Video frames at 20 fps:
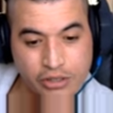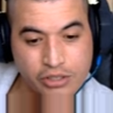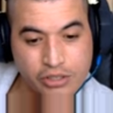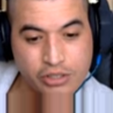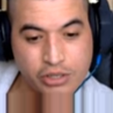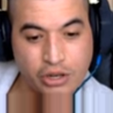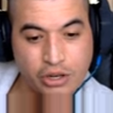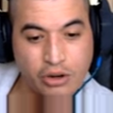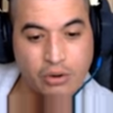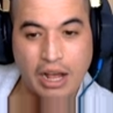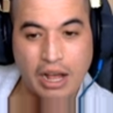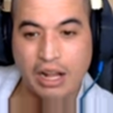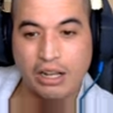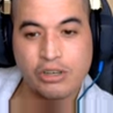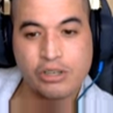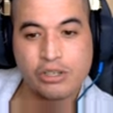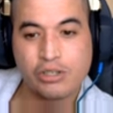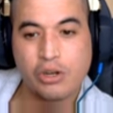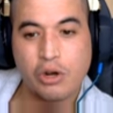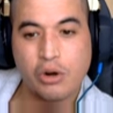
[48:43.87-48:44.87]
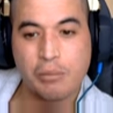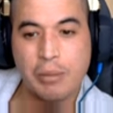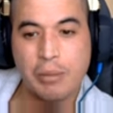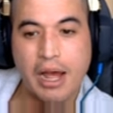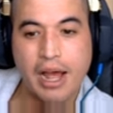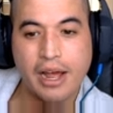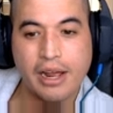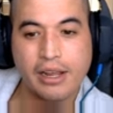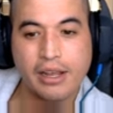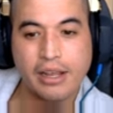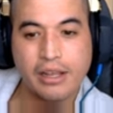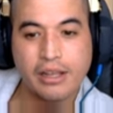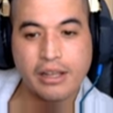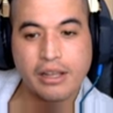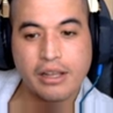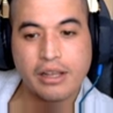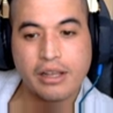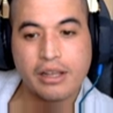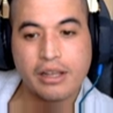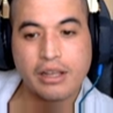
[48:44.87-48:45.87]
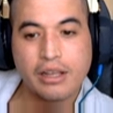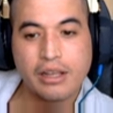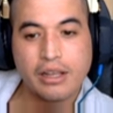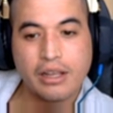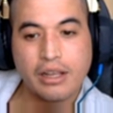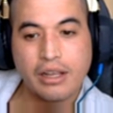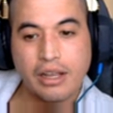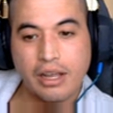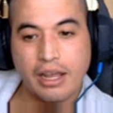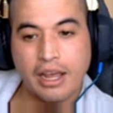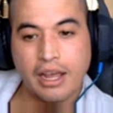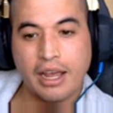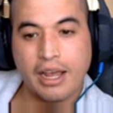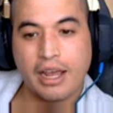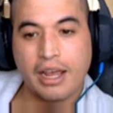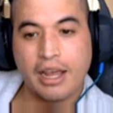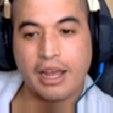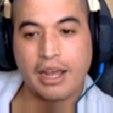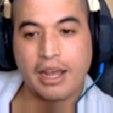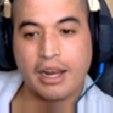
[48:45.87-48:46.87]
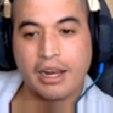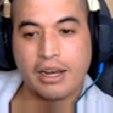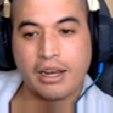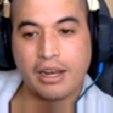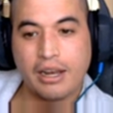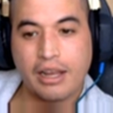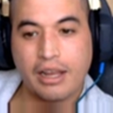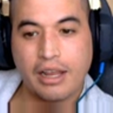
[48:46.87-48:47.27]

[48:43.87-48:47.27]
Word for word: So I'll just go back and